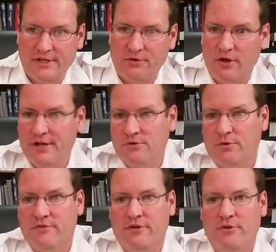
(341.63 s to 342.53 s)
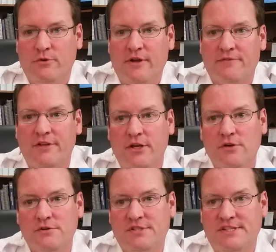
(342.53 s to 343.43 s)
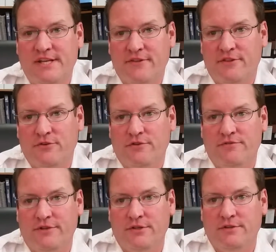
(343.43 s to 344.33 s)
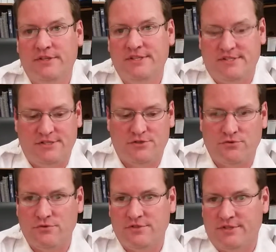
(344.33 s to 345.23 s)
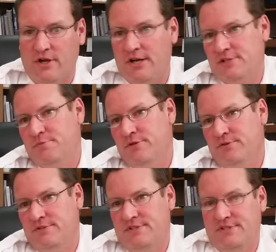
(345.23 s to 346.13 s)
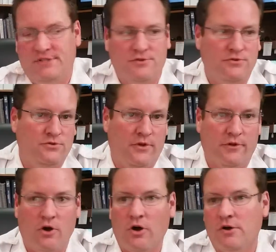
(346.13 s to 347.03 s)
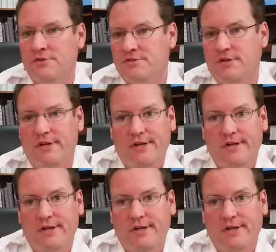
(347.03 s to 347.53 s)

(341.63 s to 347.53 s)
Like Ryan's one of our newer FTOs. He's out there in the field. He sees crews at the hospitals. He sees crews on the calls.